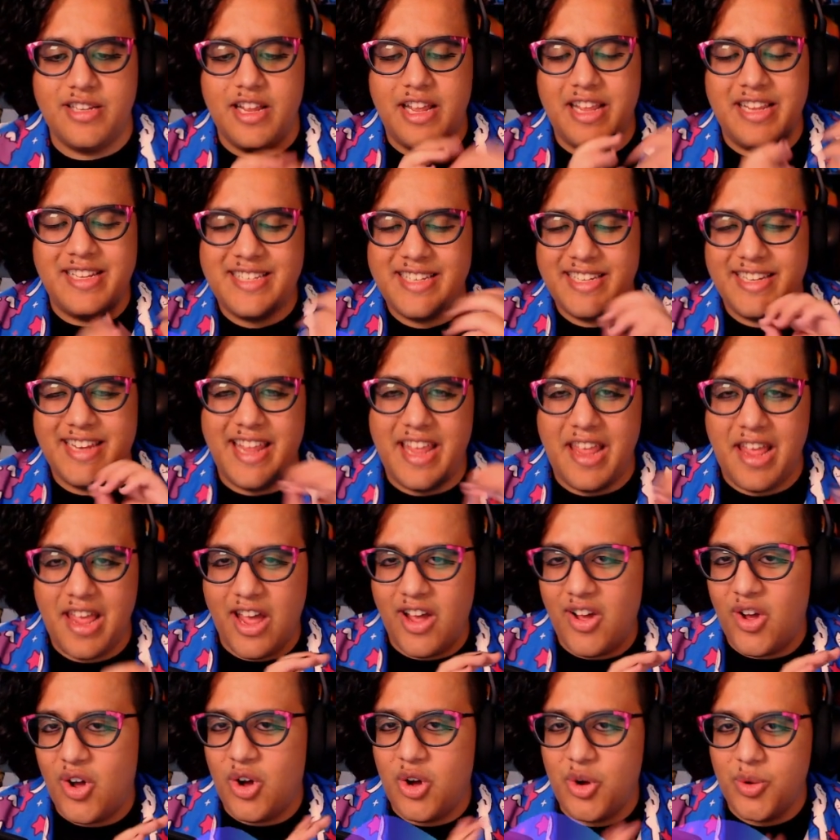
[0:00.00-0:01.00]
isn't
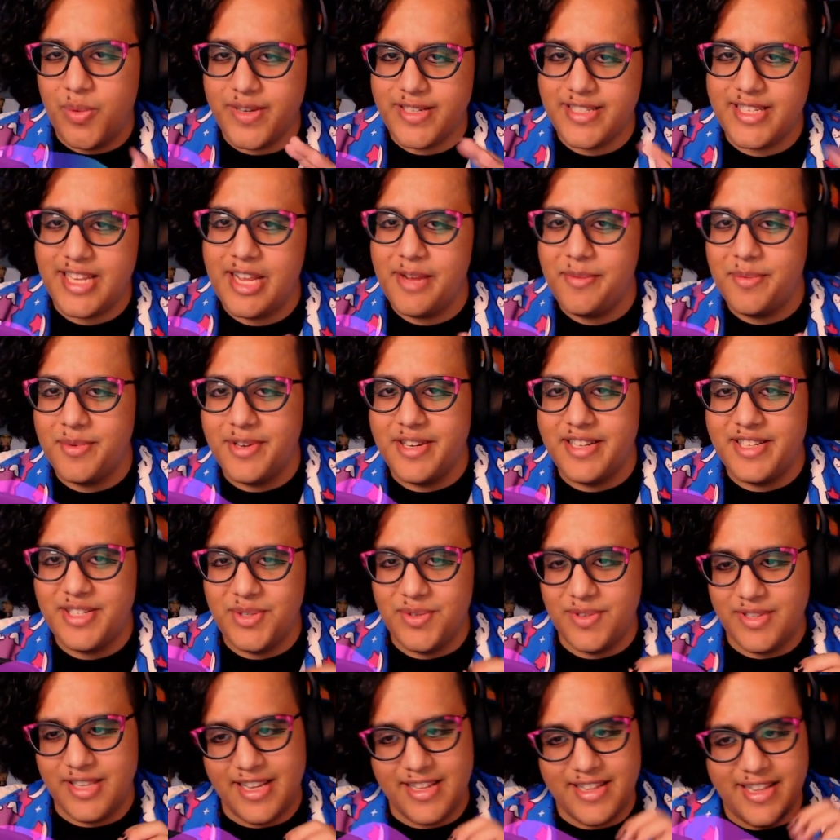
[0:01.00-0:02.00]
always able to
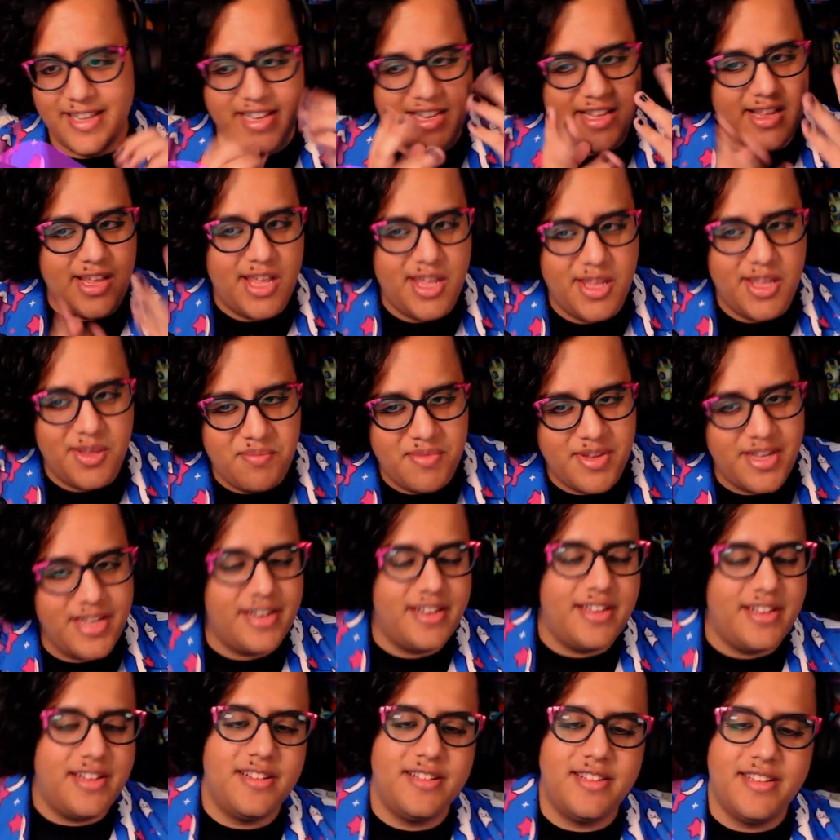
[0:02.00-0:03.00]
do that like
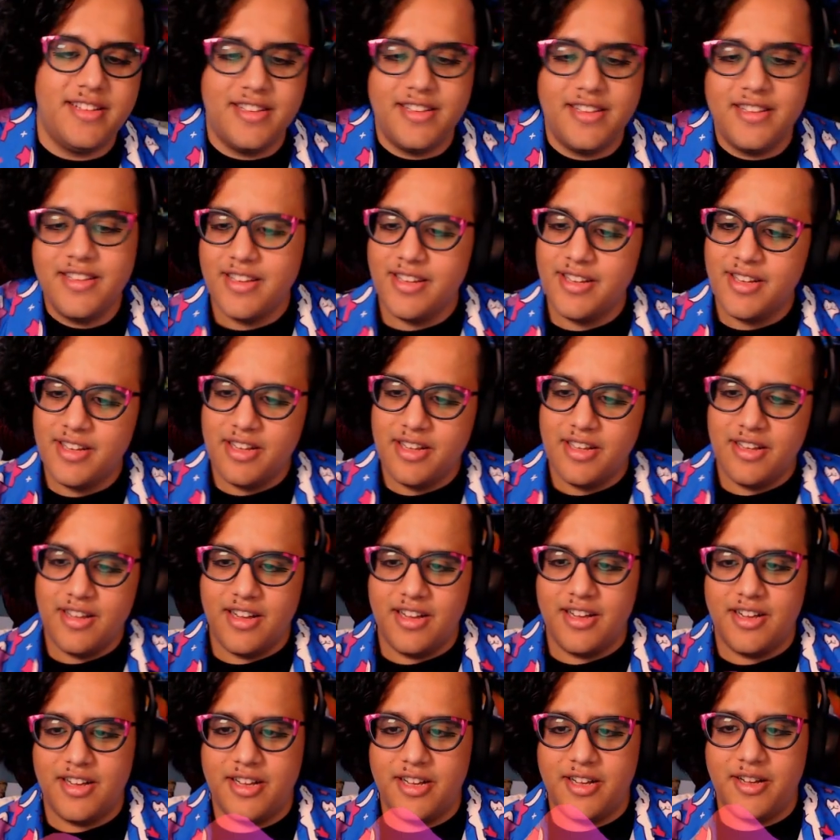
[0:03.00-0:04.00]
immediately,
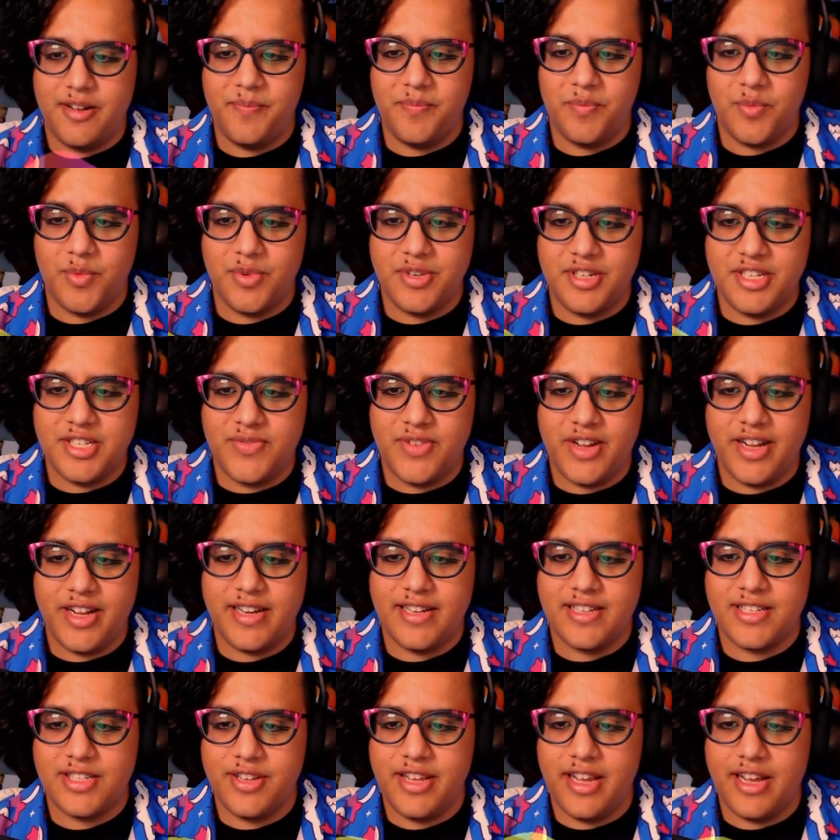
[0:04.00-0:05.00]
which is
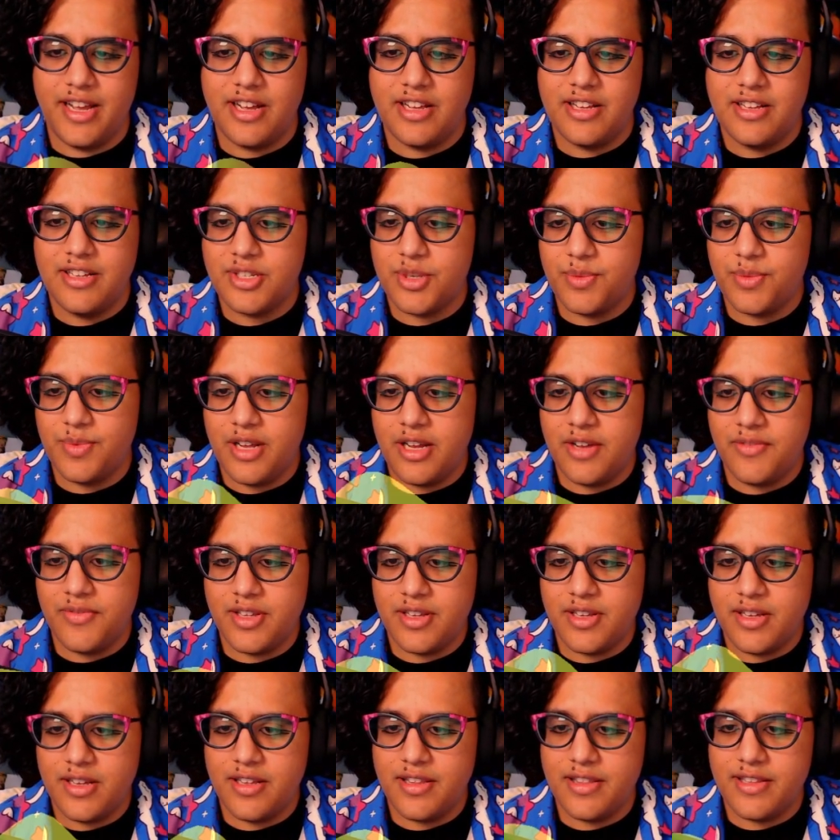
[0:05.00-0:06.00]
fine. So yeah, so we have
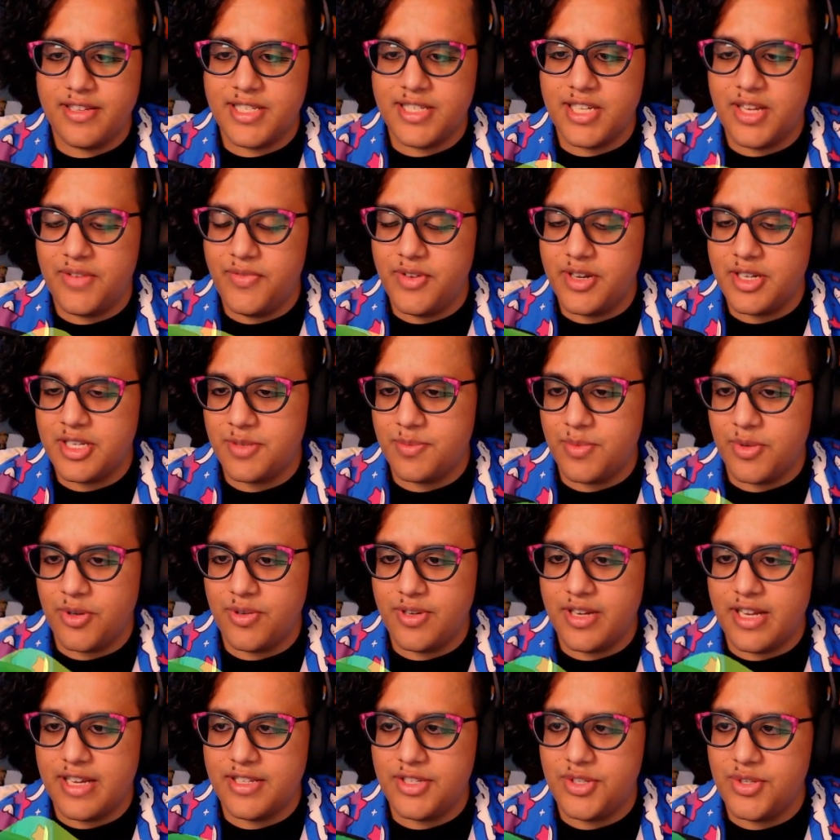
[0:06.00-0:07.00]
the suffix
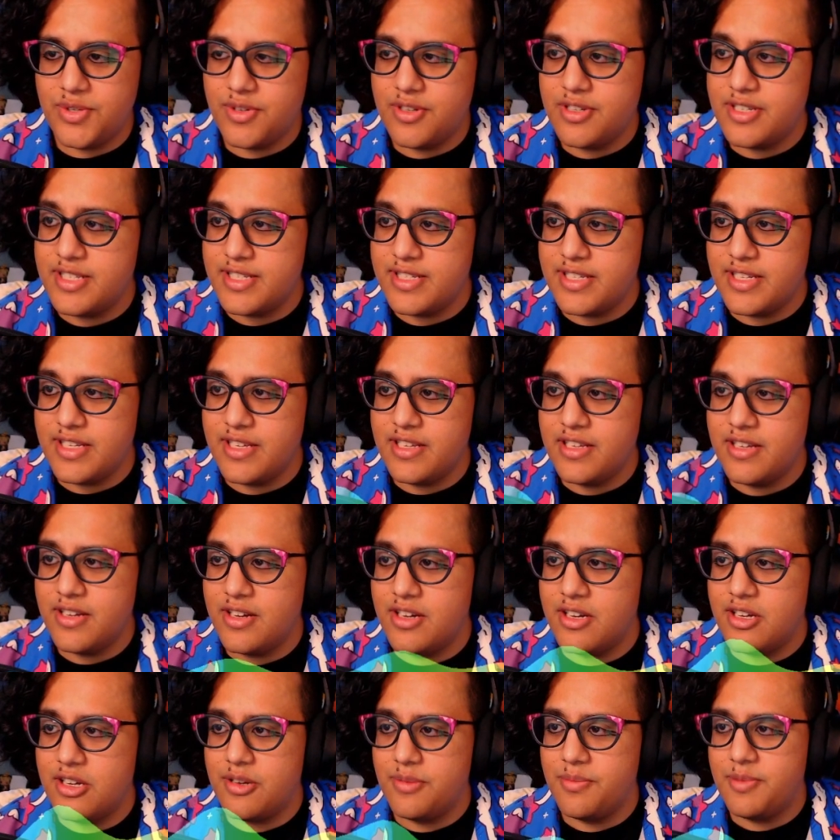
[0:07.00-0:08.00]
mode, as you could see.
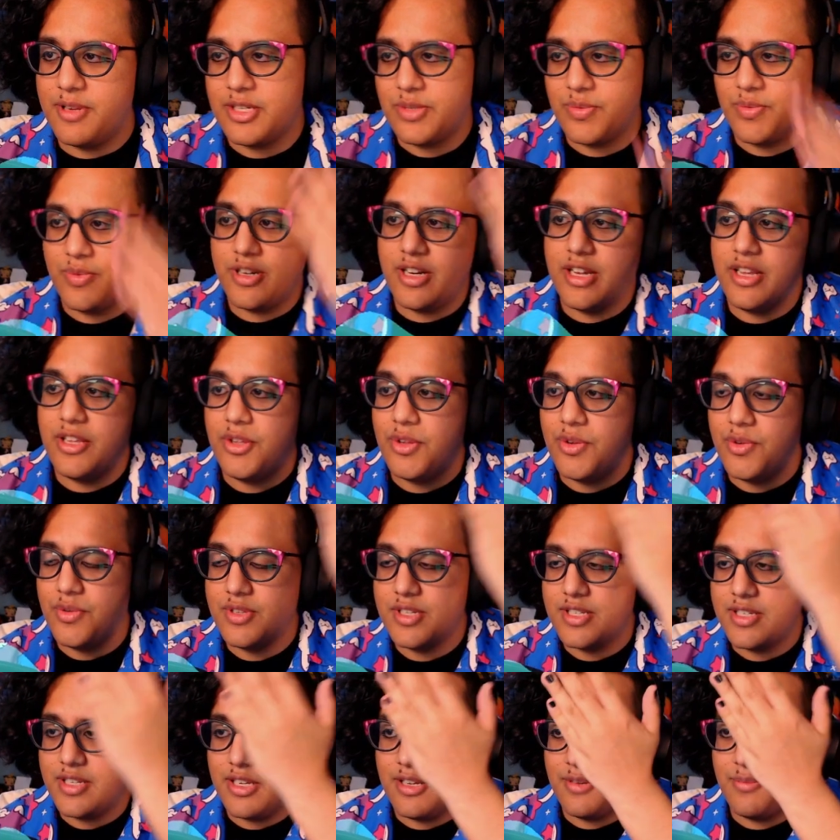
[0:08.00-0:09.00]
It's what I
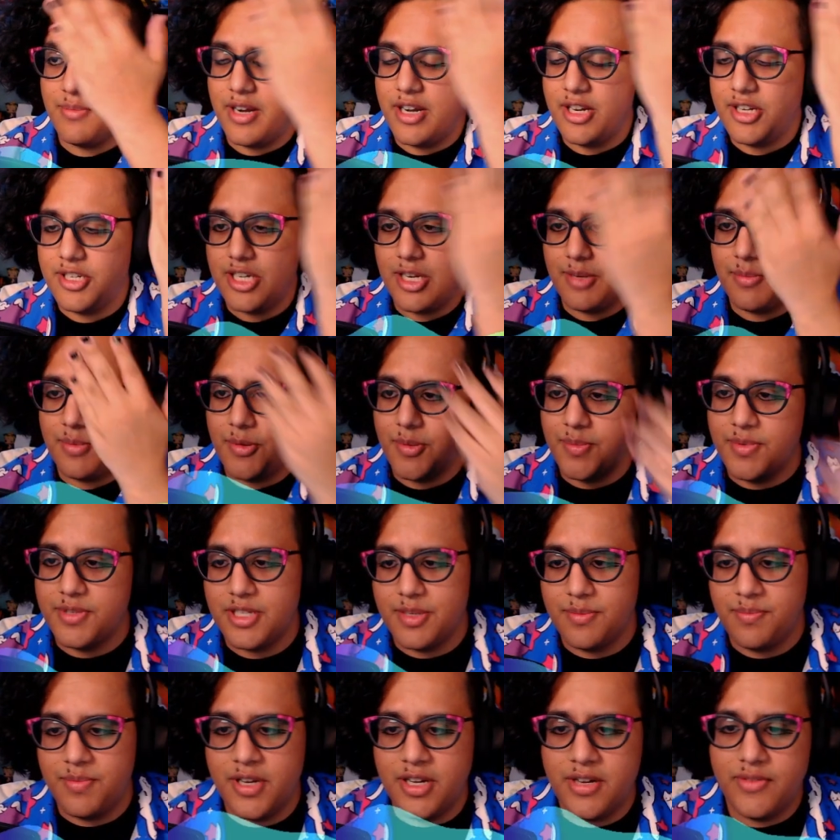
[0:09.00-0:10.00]
use in my chat
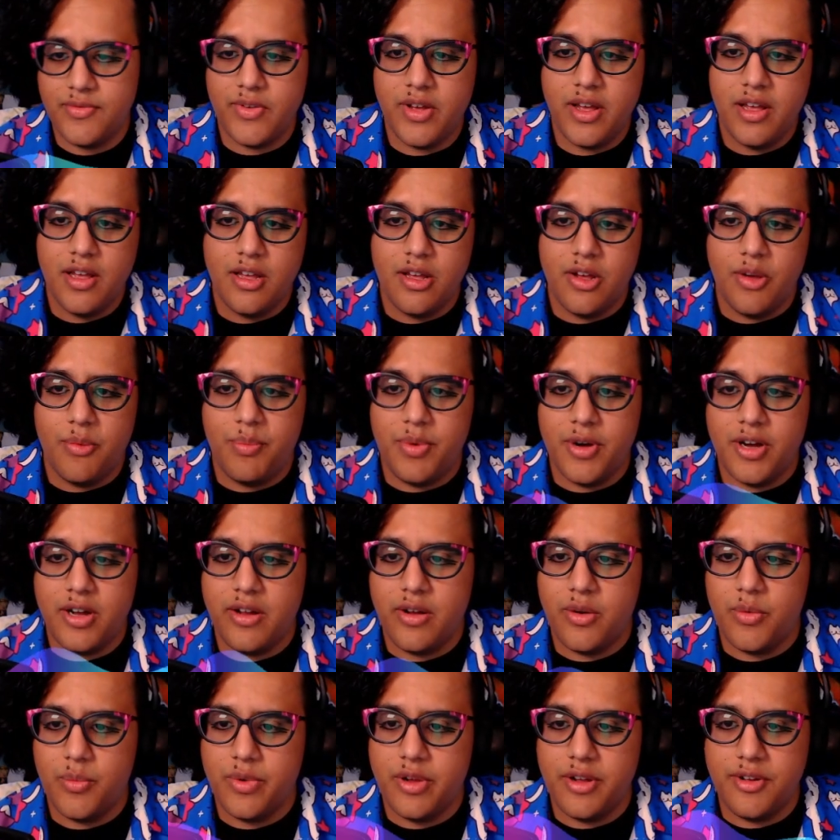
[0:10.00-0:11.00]
bubbles above,
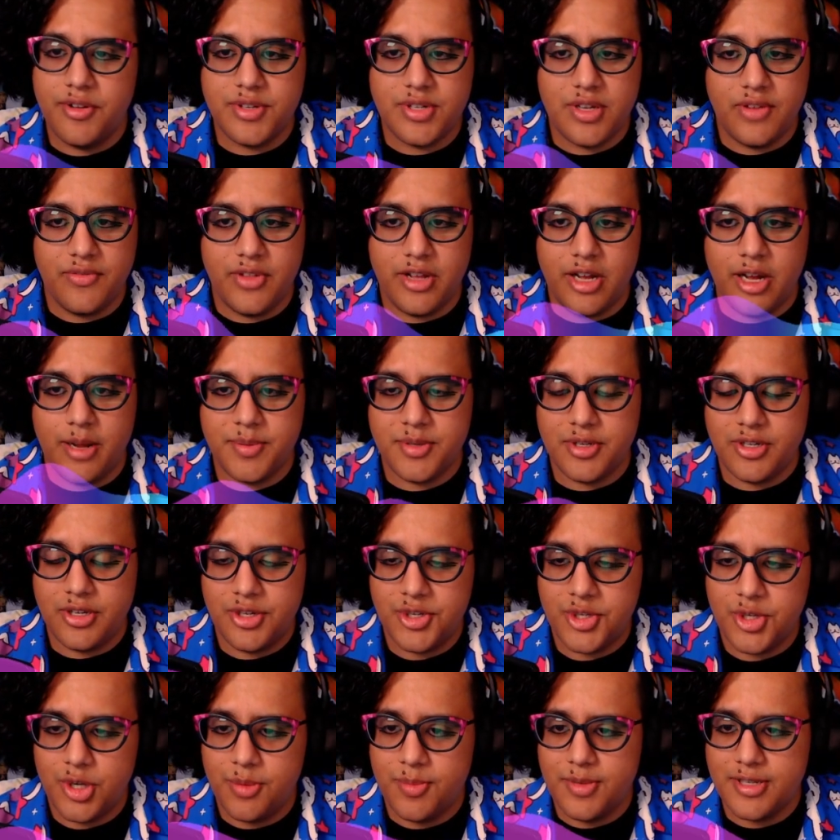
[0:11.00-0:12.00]
but we also have the option
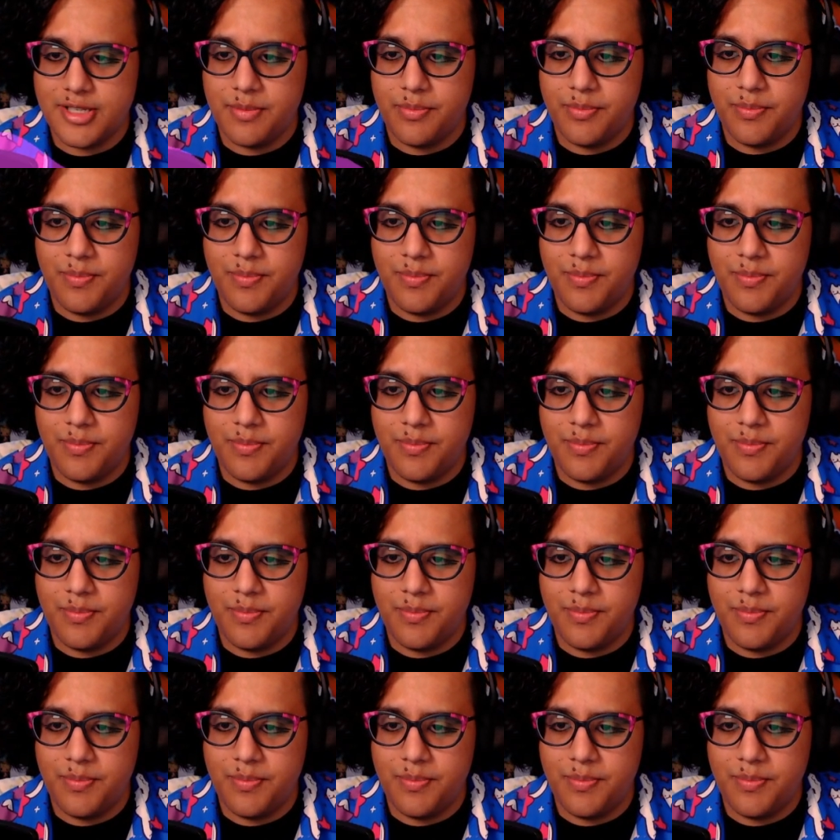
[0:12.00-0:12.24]
to show them as a